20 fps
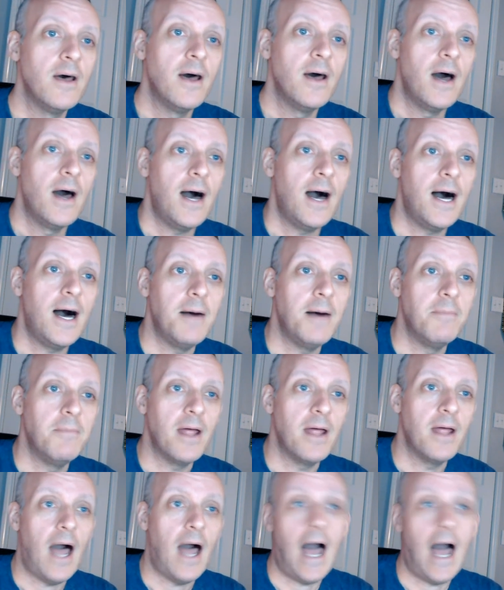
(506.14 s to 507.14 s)
Uh,
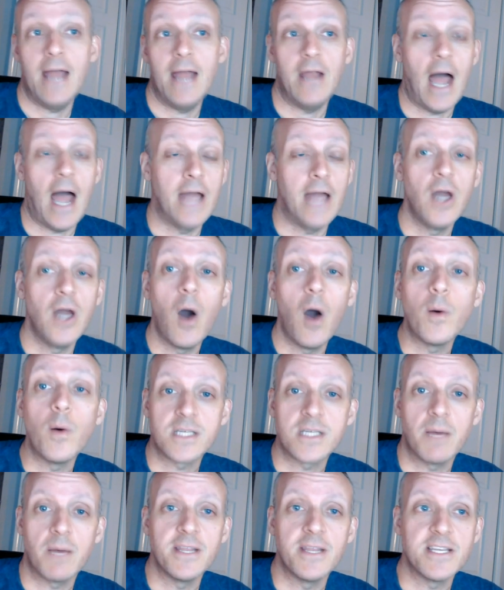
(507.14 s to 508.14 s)
but I, know what
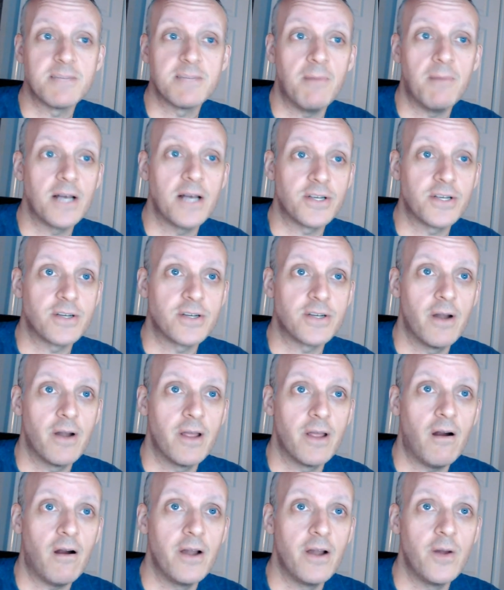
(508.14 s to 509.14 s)
some of these monsters already
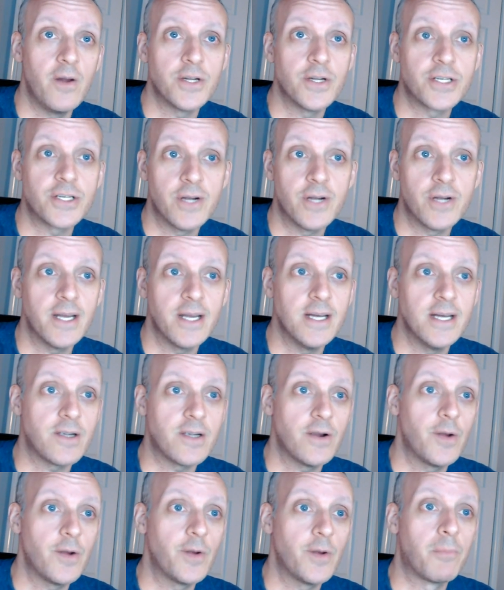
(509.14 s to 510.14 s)
are. You know what Striga is, or I
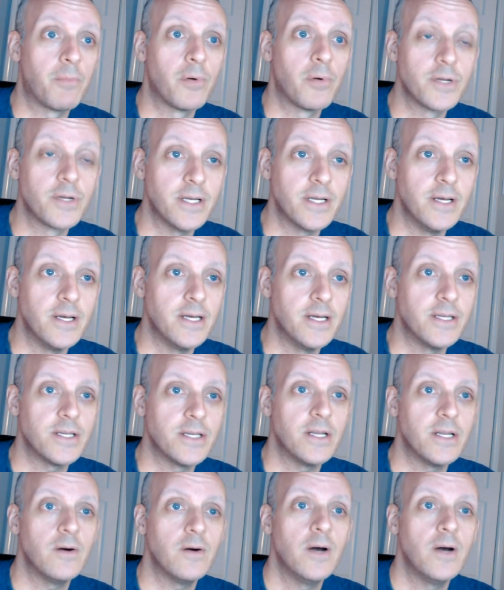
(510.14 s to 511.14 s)
know what a Bruxa is. You
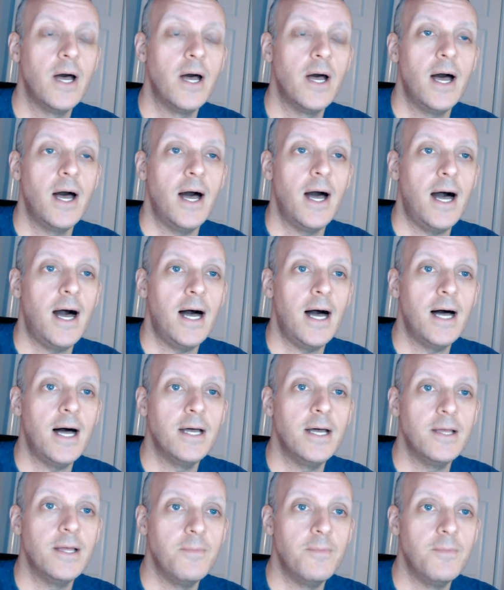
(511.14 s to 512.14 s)
know,
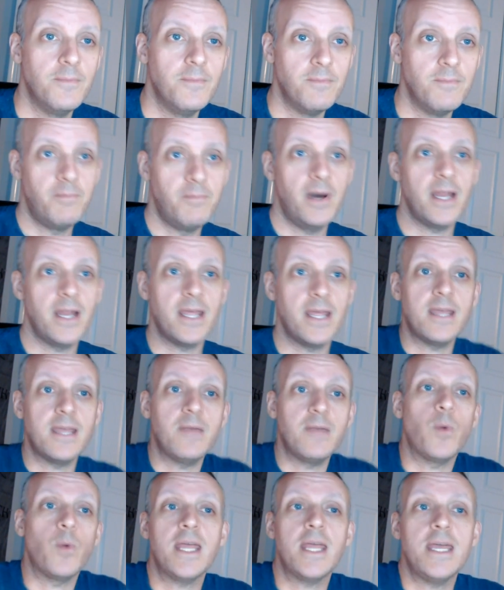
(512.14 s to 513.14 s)
uh, but he,
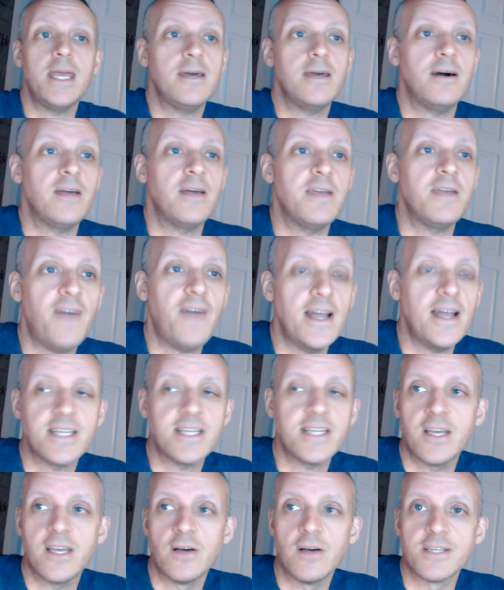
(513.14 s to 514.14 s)
when he uh, he fights and
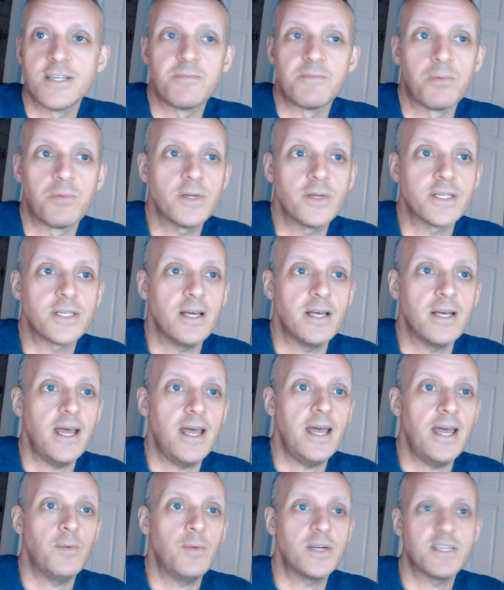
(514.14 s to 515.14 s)
kills this Bruxa,
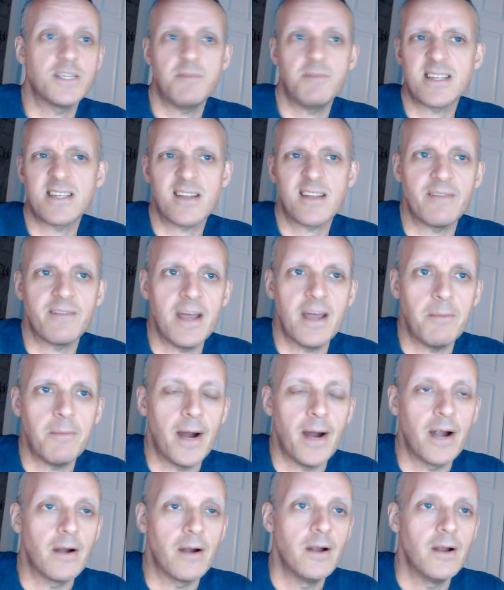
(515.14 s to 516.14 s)
and which is basically like a
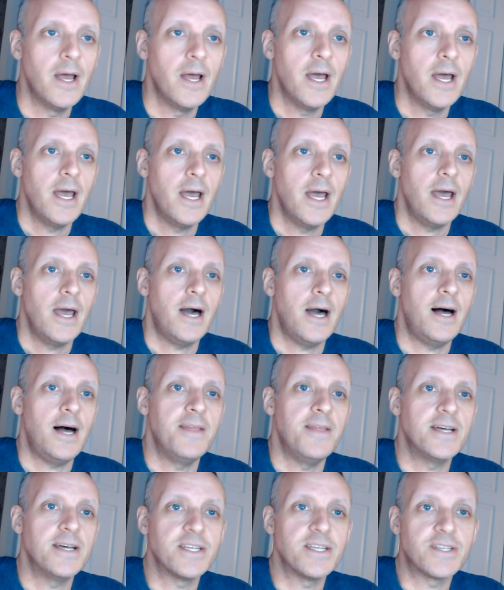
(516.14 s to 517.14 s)
vampire, uh,
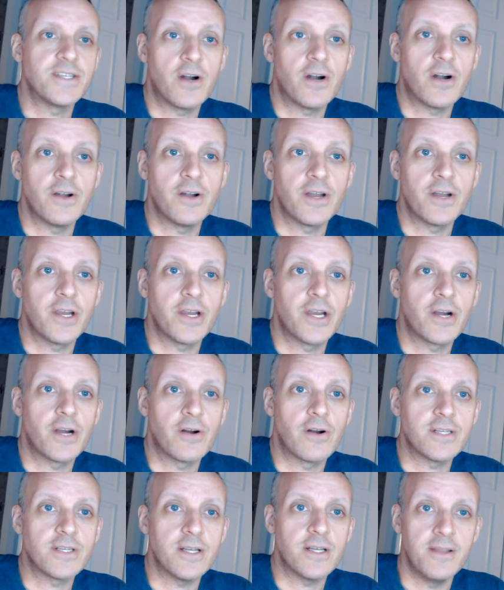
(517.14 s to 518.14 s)
this in turn
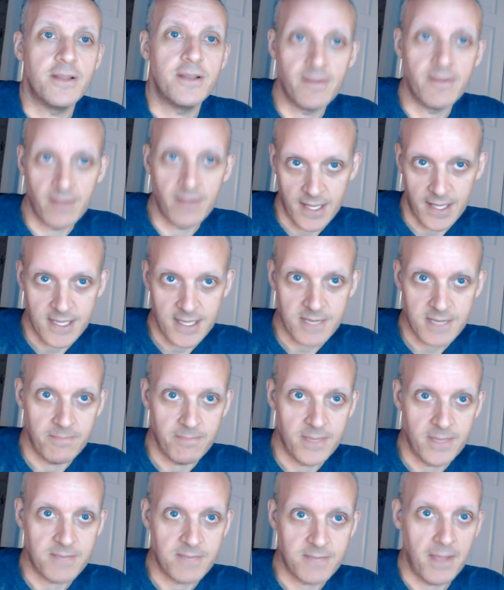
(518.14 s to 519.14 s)
cures Nivellen, this
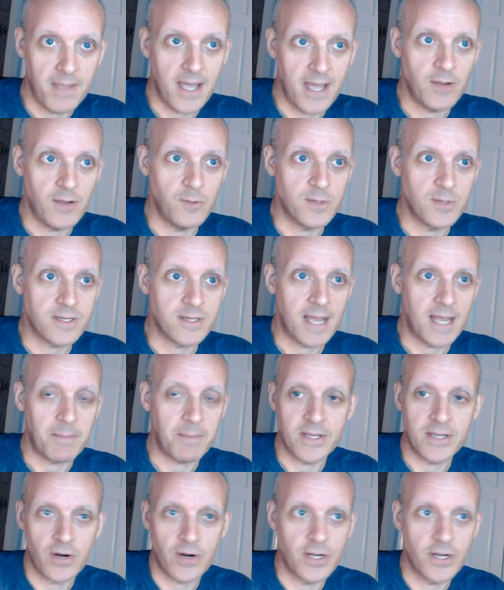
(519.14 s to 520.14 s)
this man who has like been
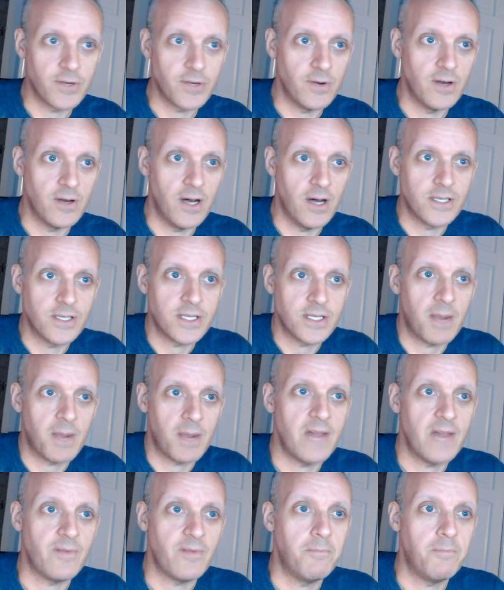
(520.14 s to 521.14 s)
turned into a, a, some kind
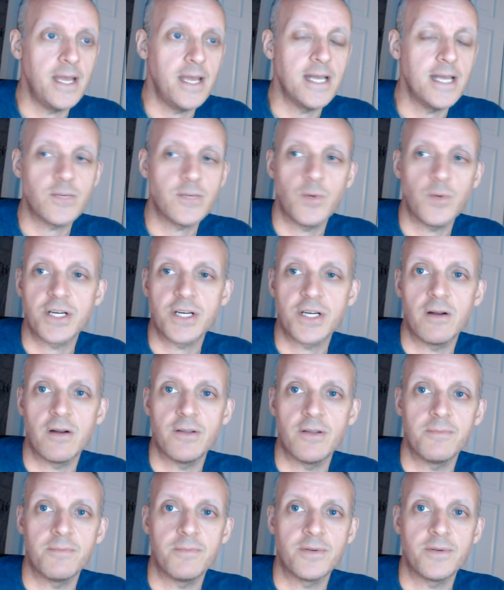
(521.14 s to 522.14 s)
of a beast, which Geralt
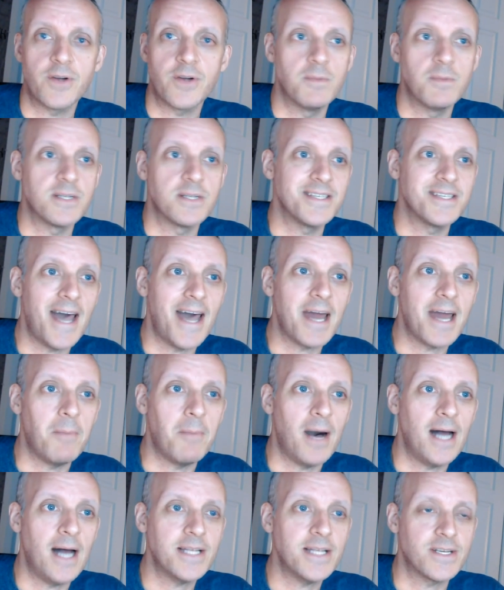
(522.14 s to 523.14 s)
determines is not a
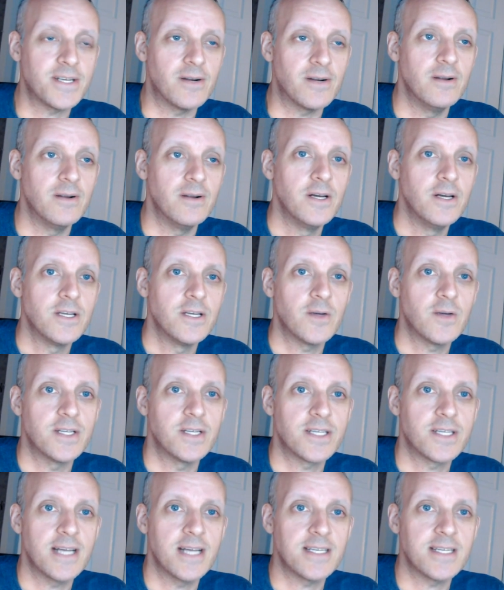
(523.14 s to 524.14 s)
monster. So he
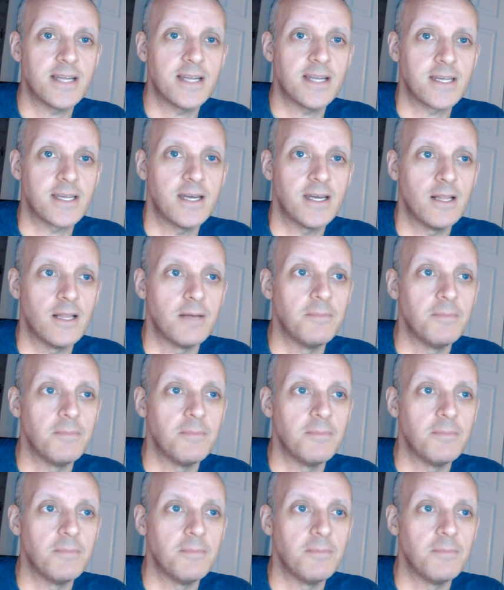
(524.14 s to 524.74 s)
decides not to kill him.